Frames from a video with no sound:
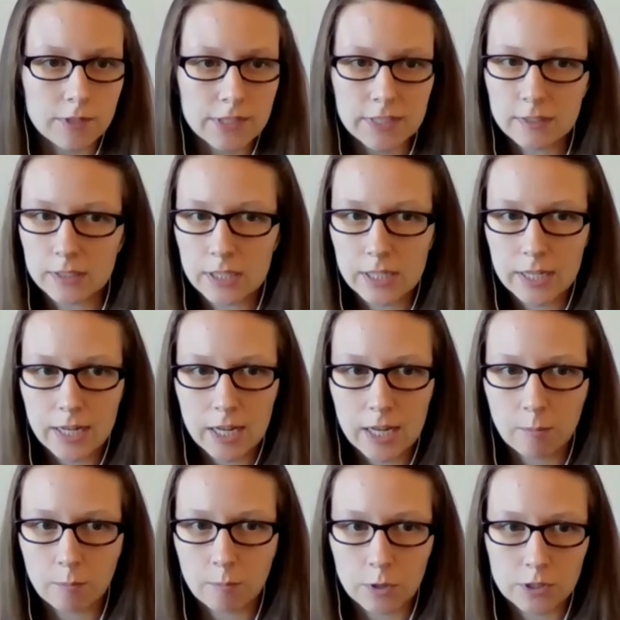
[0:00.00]
their
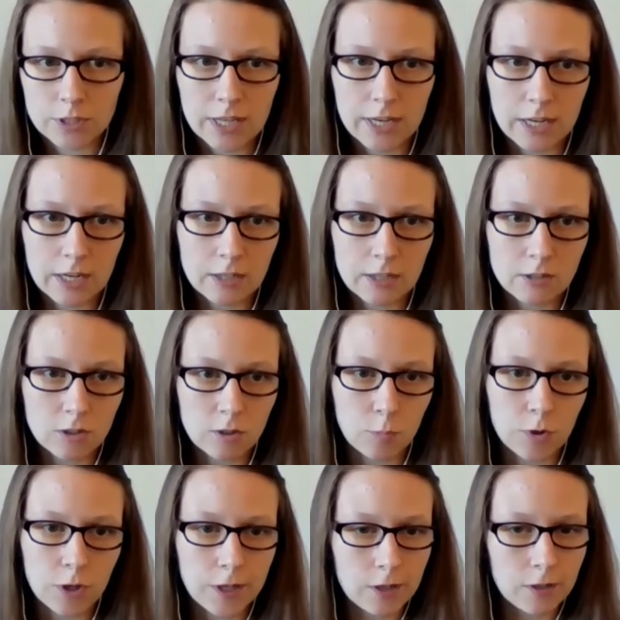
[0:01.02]
facility name,
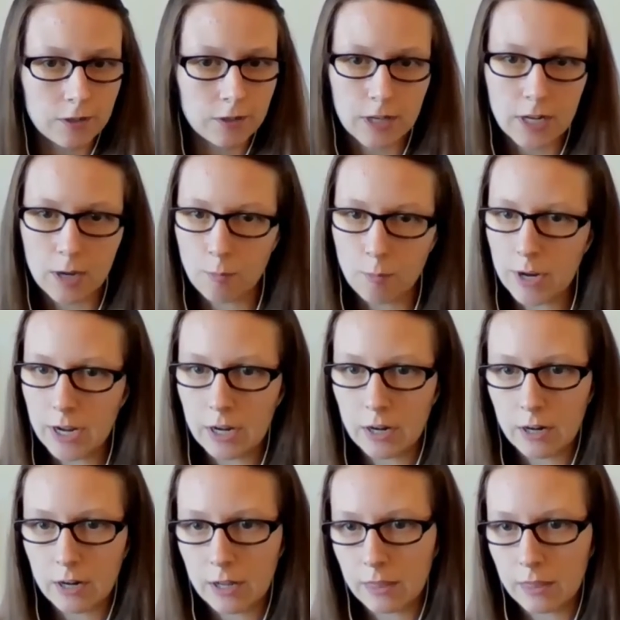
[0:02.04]
percentage, numerator and
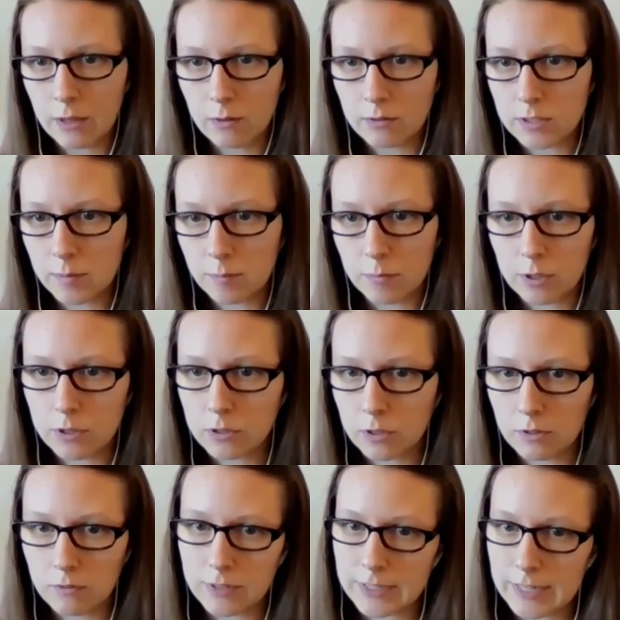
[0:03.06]
denominator, and those
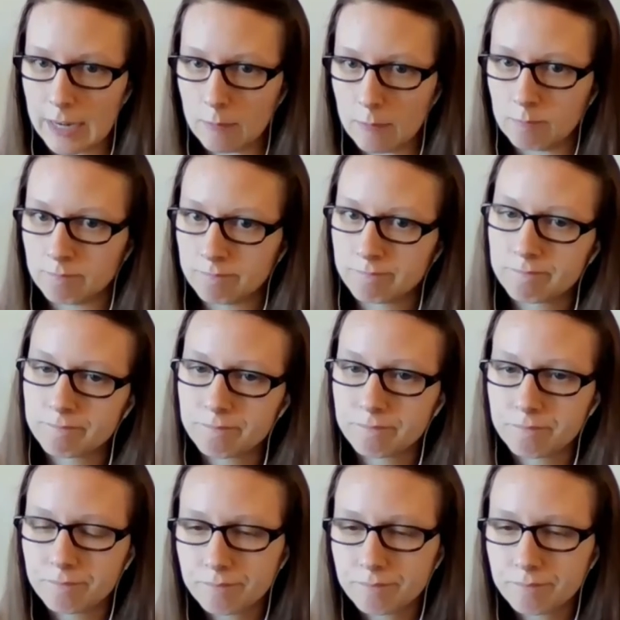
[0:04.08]
numbers over time.